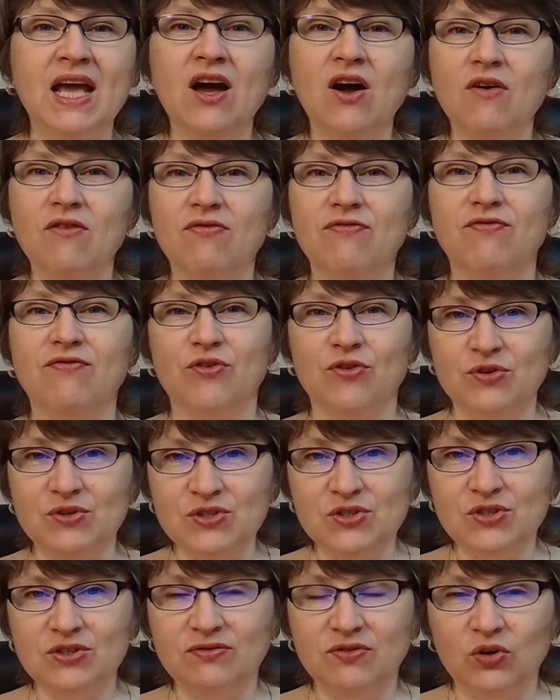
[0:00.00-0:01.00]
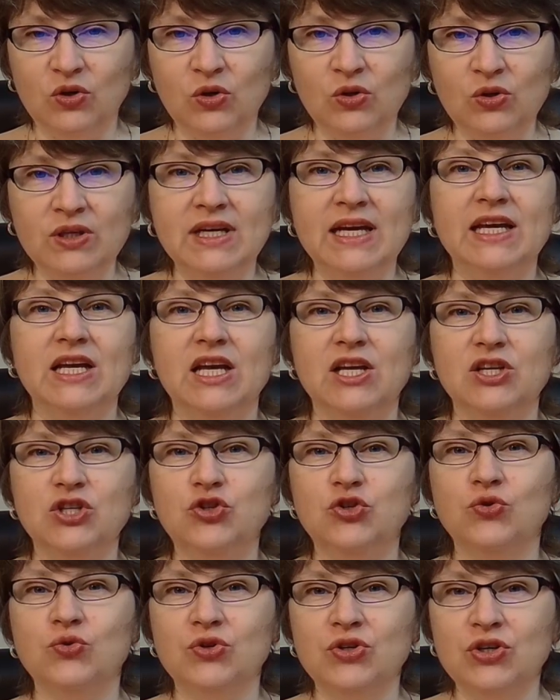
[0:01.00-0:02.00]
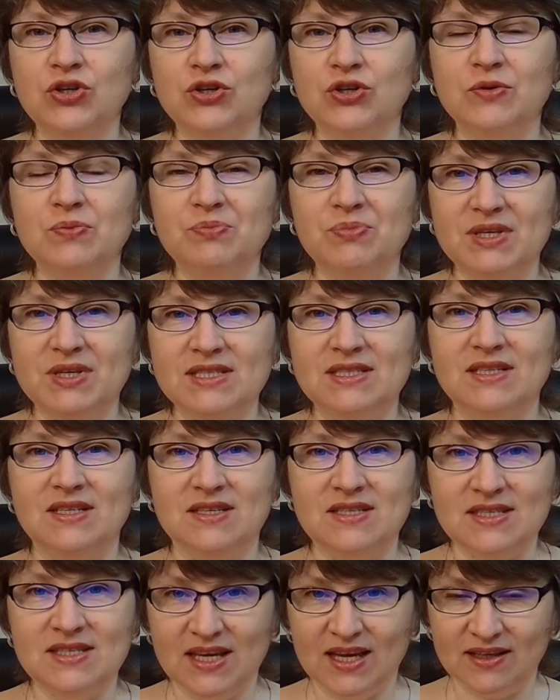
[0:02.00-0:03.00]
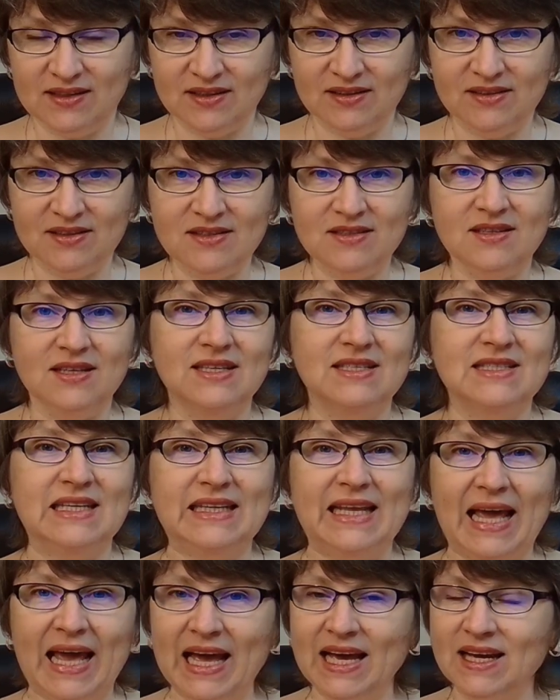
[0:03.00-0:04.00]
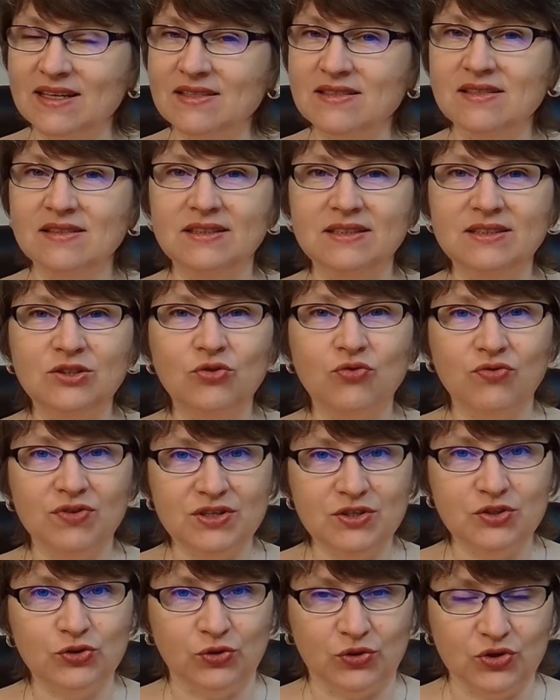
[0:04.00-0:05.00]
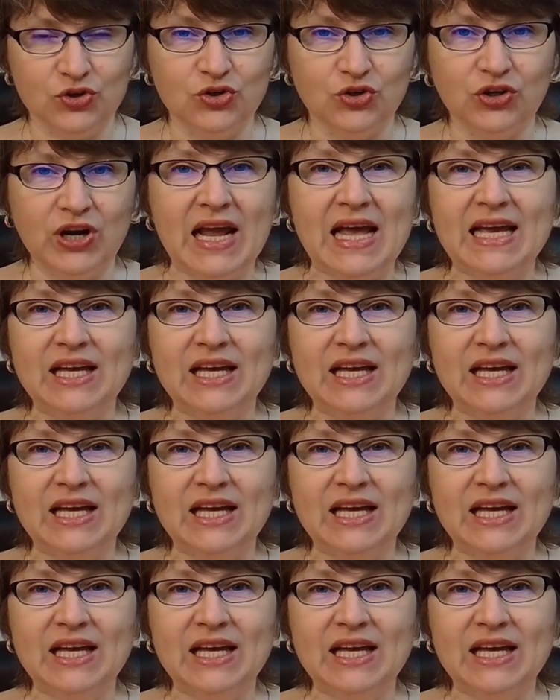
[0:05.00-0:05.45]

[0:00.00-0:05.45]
First of all, a junior business analyst is an excellent researcher.